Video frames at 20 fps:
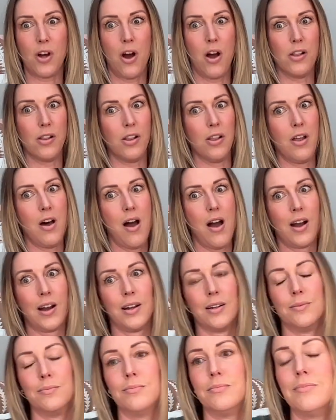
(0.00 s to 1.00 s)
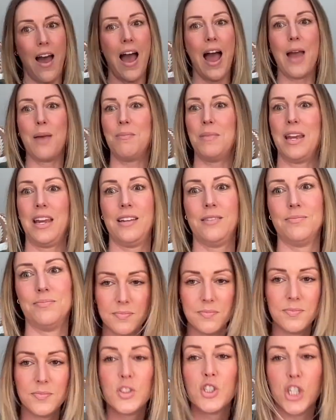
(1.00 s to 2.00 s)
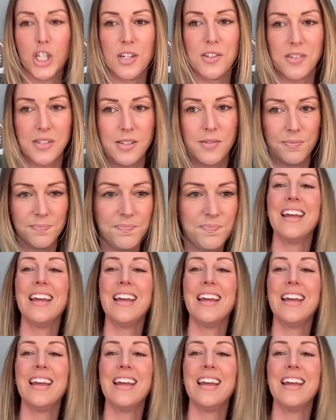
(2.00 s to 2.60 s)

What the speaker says: all along. I mean, chills.